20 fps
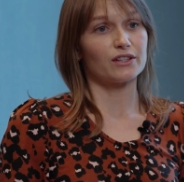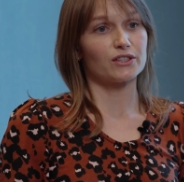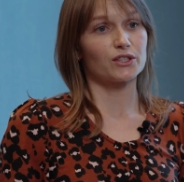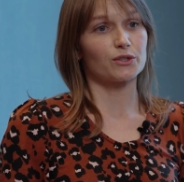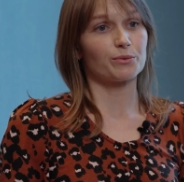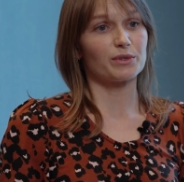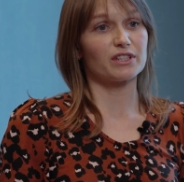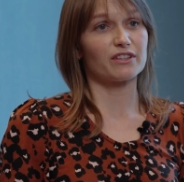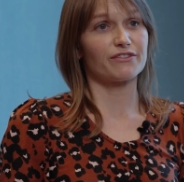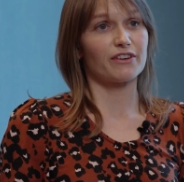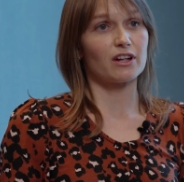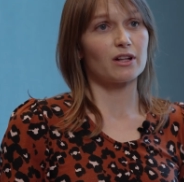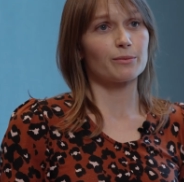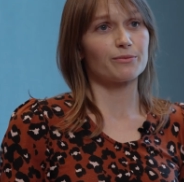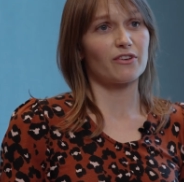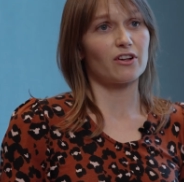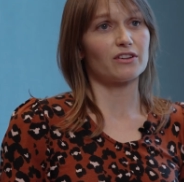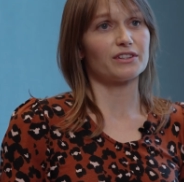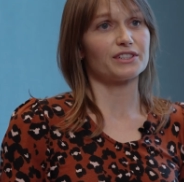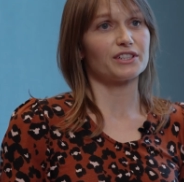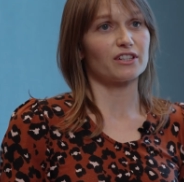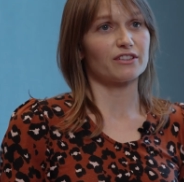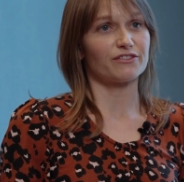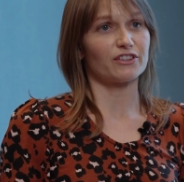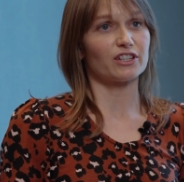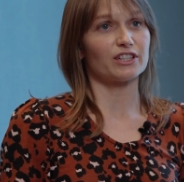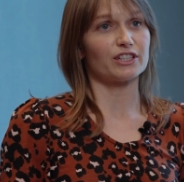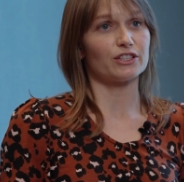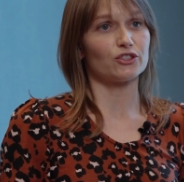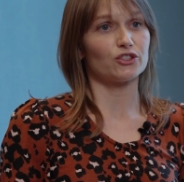So we developed Volunteer
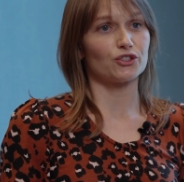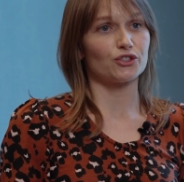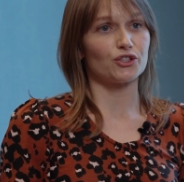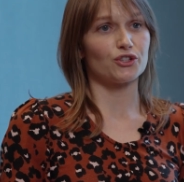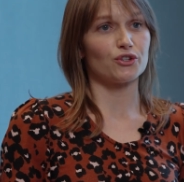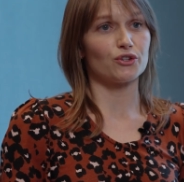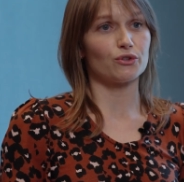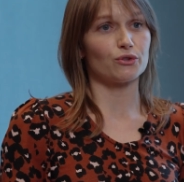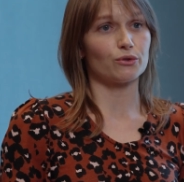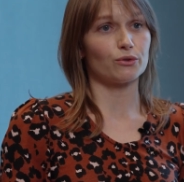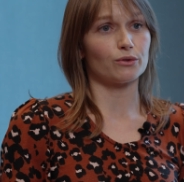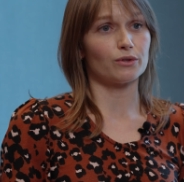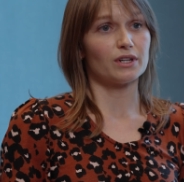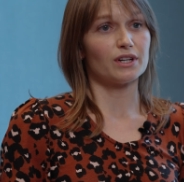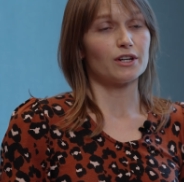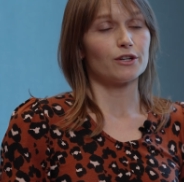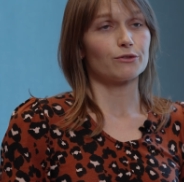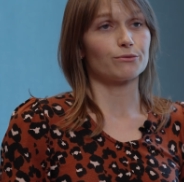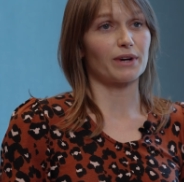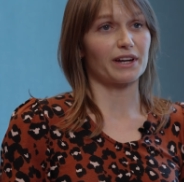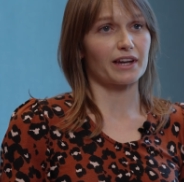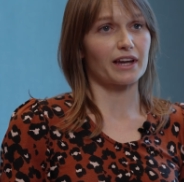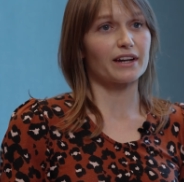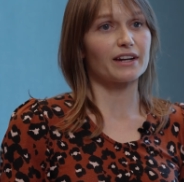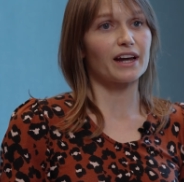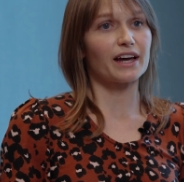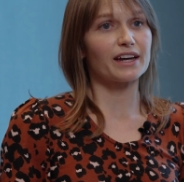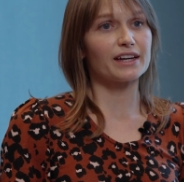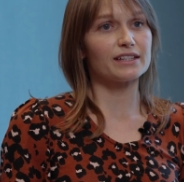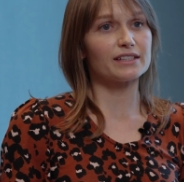Village to
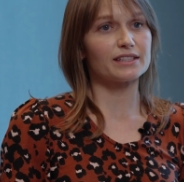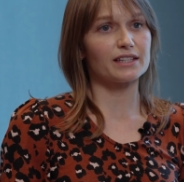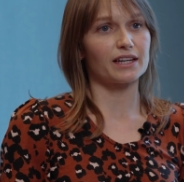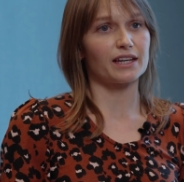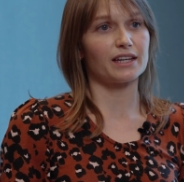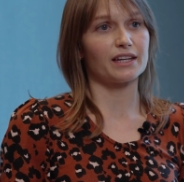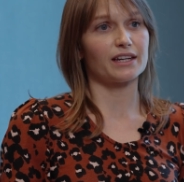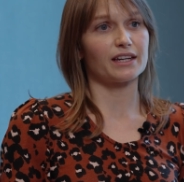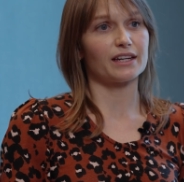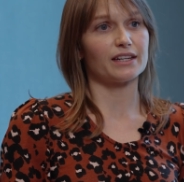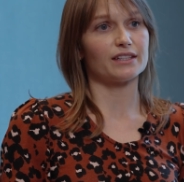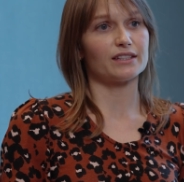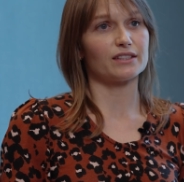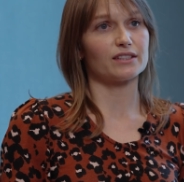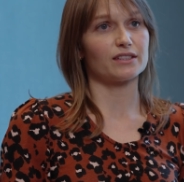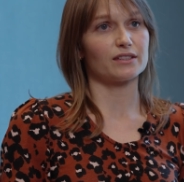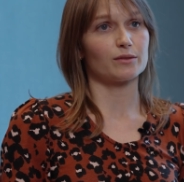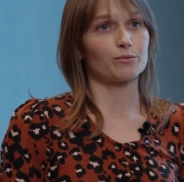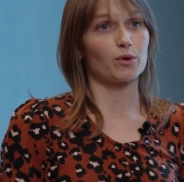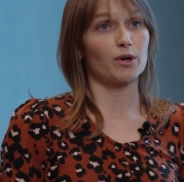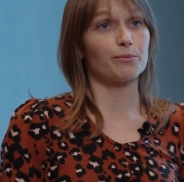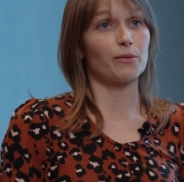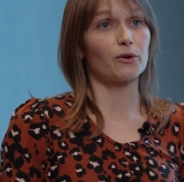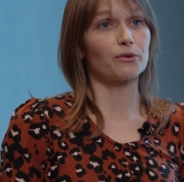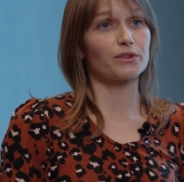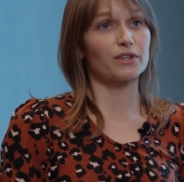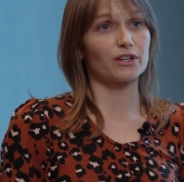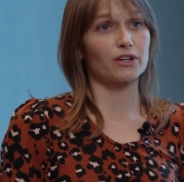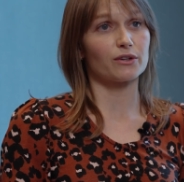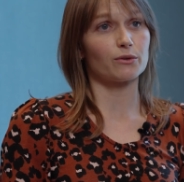recognize and
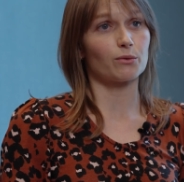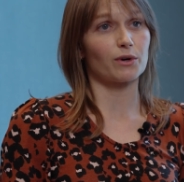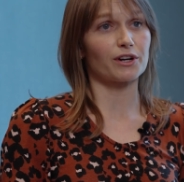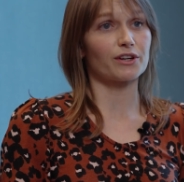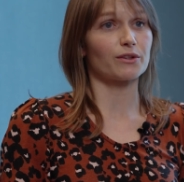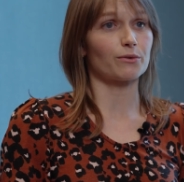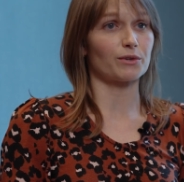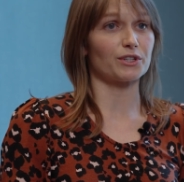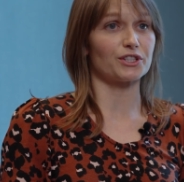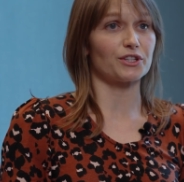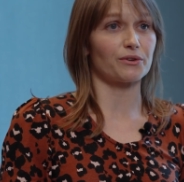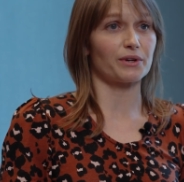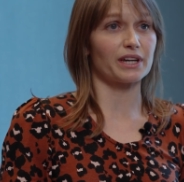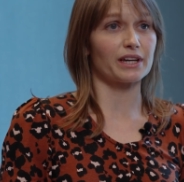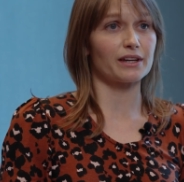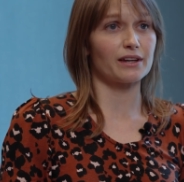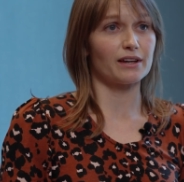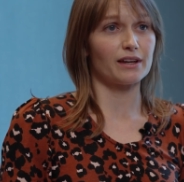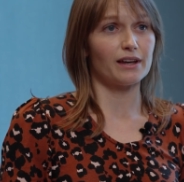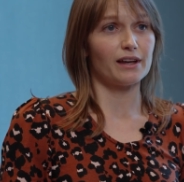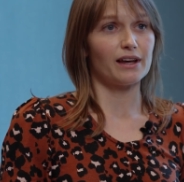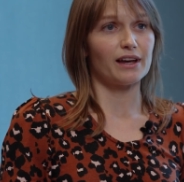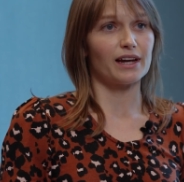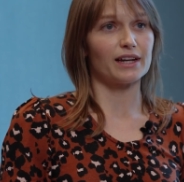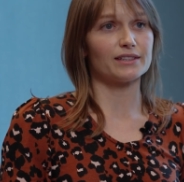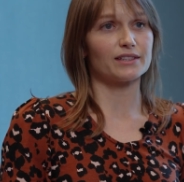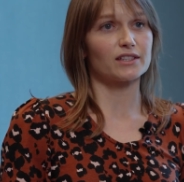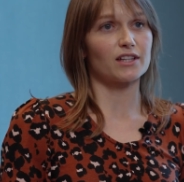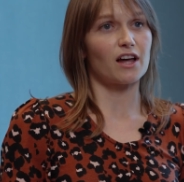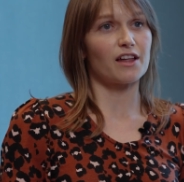promote the good work that we're doing
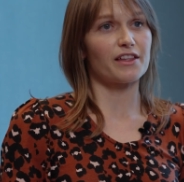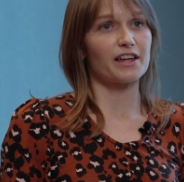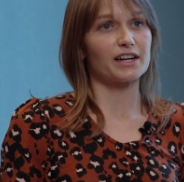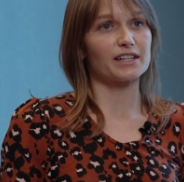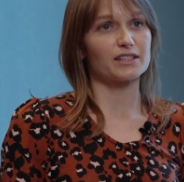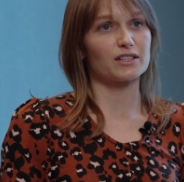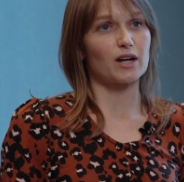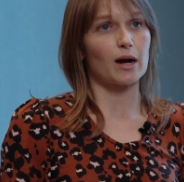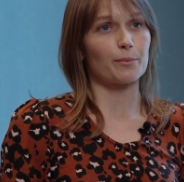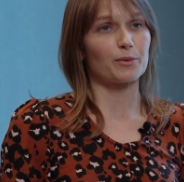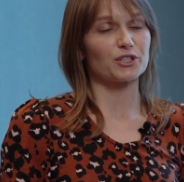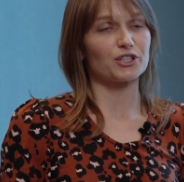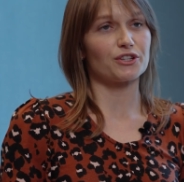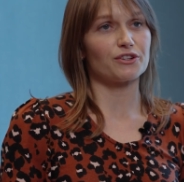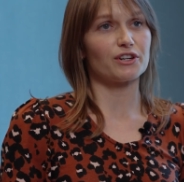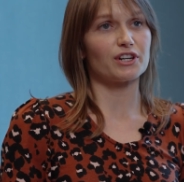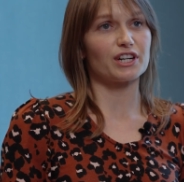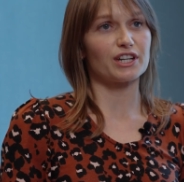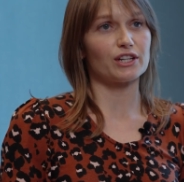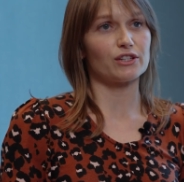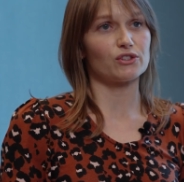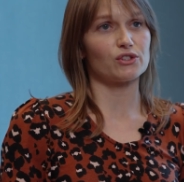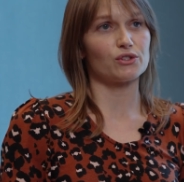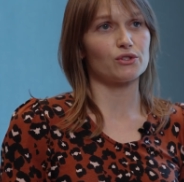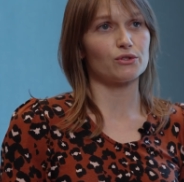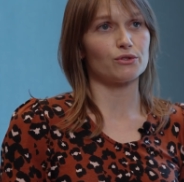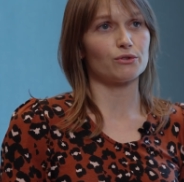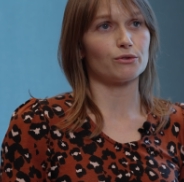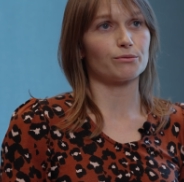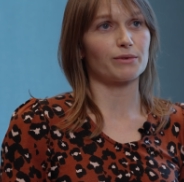and saw that as an opportunity
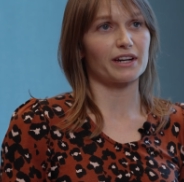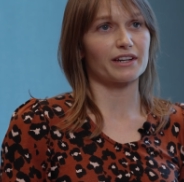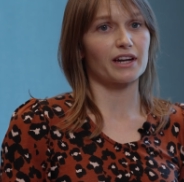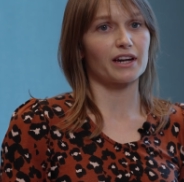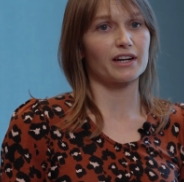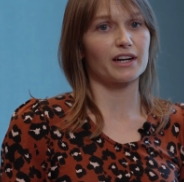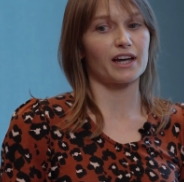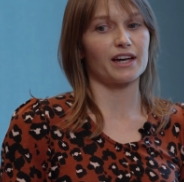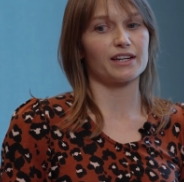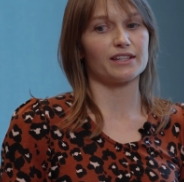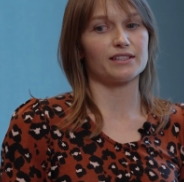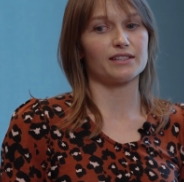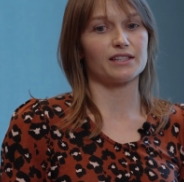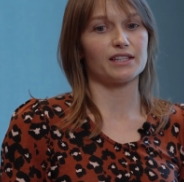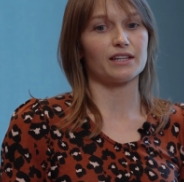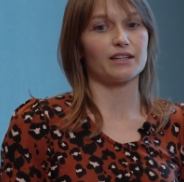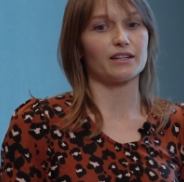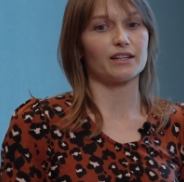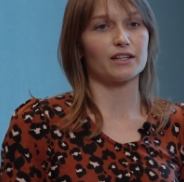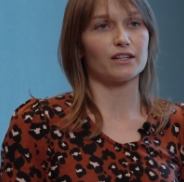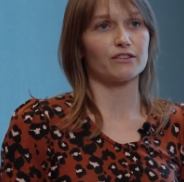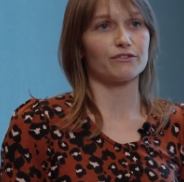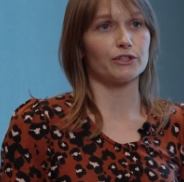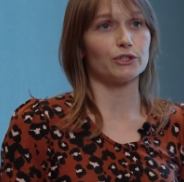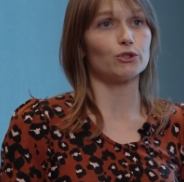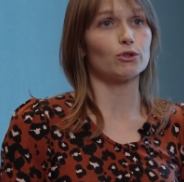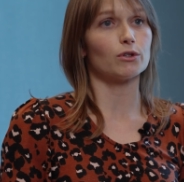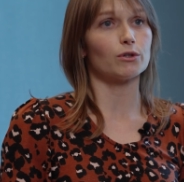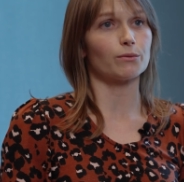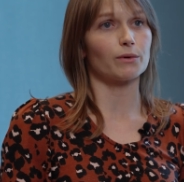to recognize the
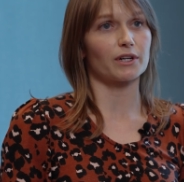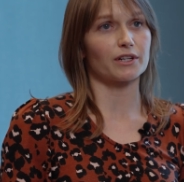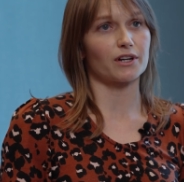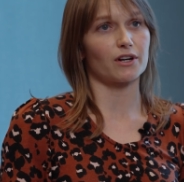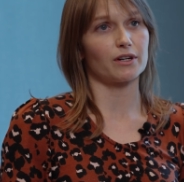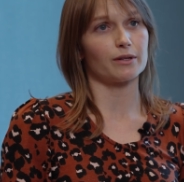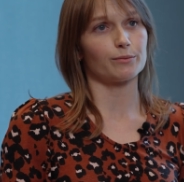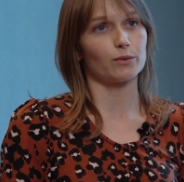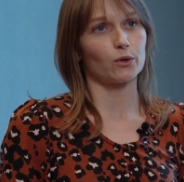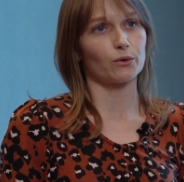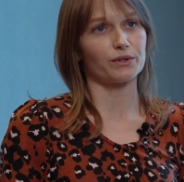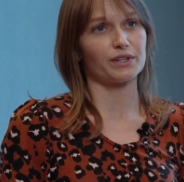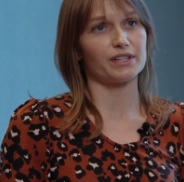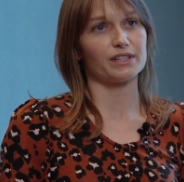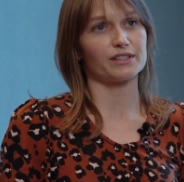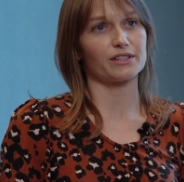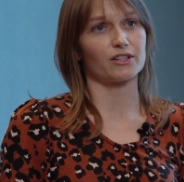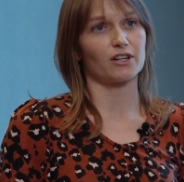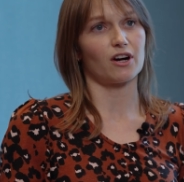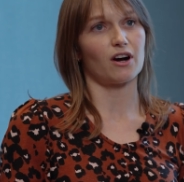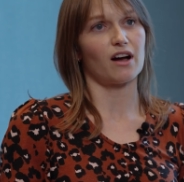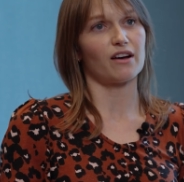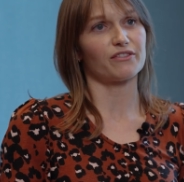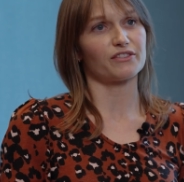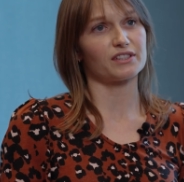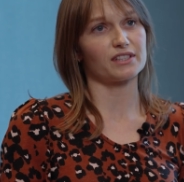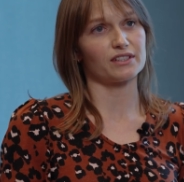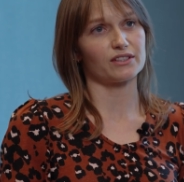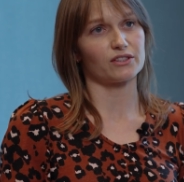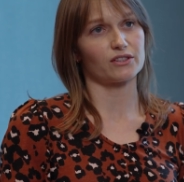individual work our employees and our
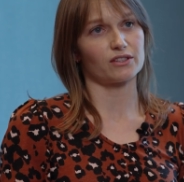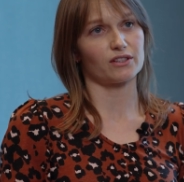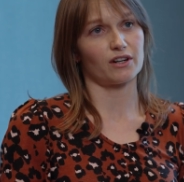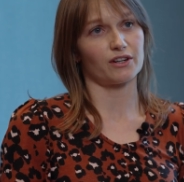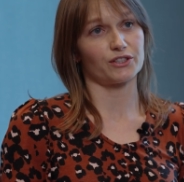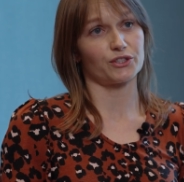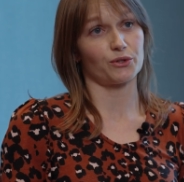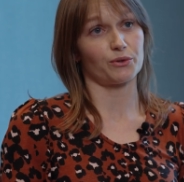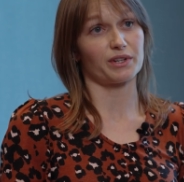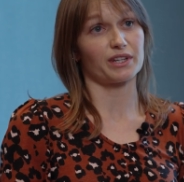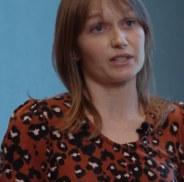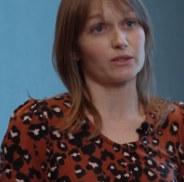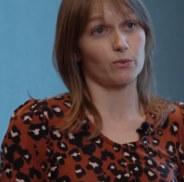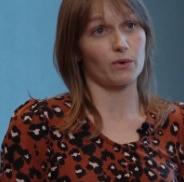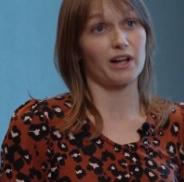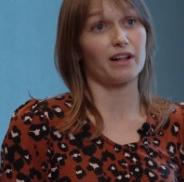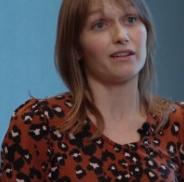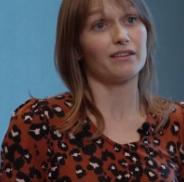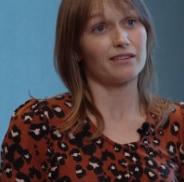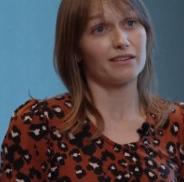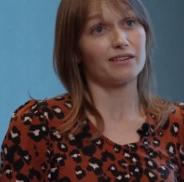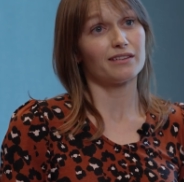offices are doing as well.